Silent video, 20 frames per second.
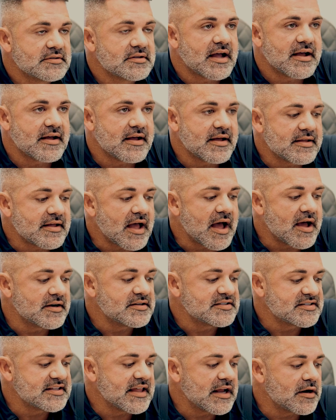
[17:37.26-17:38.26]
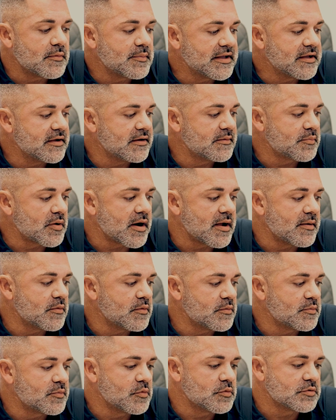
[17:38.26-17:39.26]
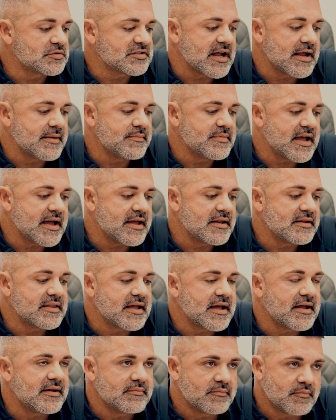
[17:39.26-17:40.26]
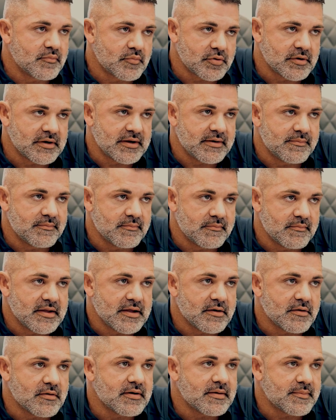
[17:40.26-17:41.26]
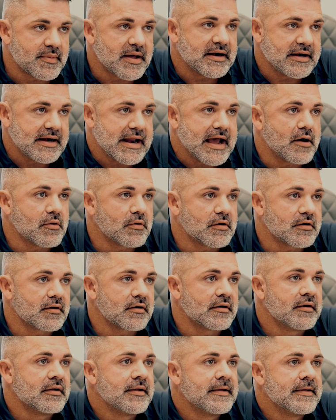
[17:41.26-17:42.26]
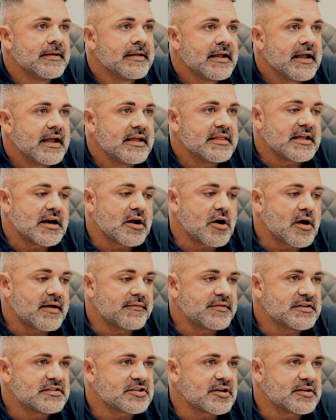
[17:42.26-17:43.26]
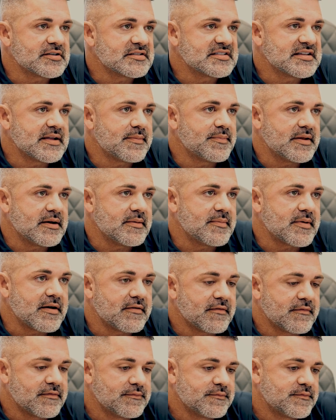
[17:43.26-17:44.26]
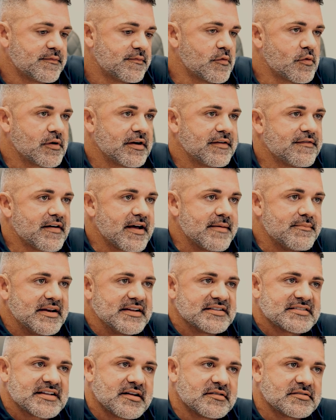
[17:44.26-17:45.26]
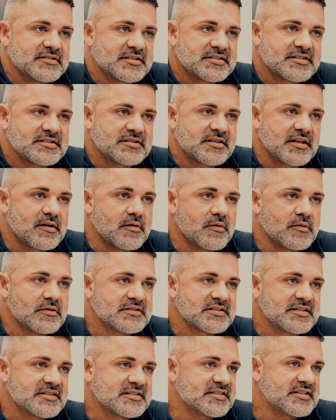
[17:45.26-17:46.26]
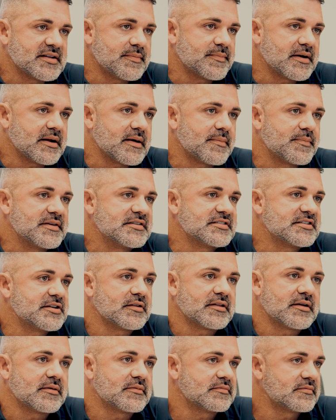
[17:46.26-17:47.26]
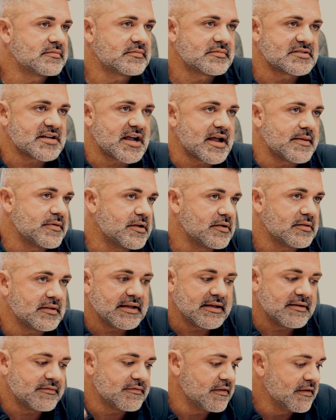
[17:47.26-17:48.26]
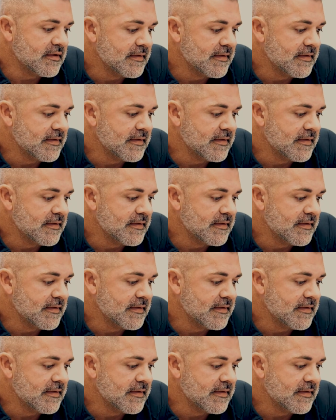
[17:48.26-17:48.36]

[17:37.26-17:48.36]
Honestly, that'll be good. Probably we'll time that pre-meal about an hour. And then I'll have you start sip it about 45 minutes out. Just the goal is to sip it up till the time you leave.